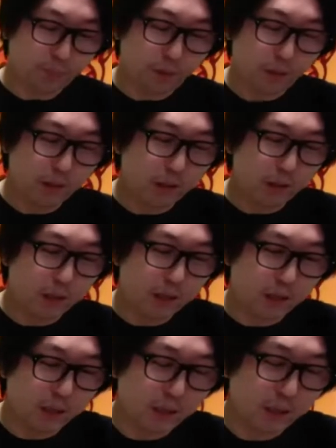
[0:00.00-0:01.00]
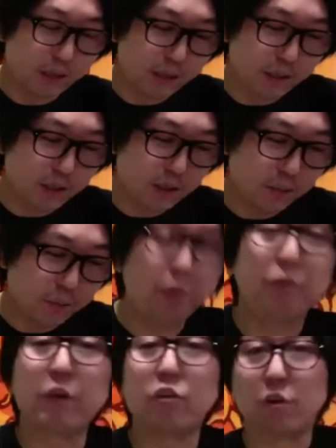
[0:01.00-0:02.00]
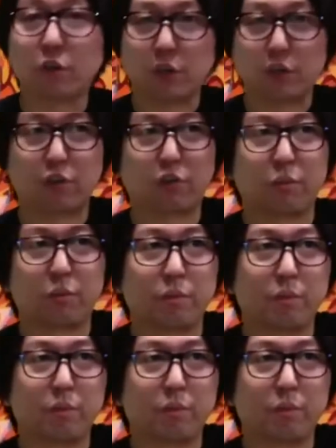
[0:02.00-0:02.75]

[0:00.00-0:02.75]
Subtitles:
the professional cooks,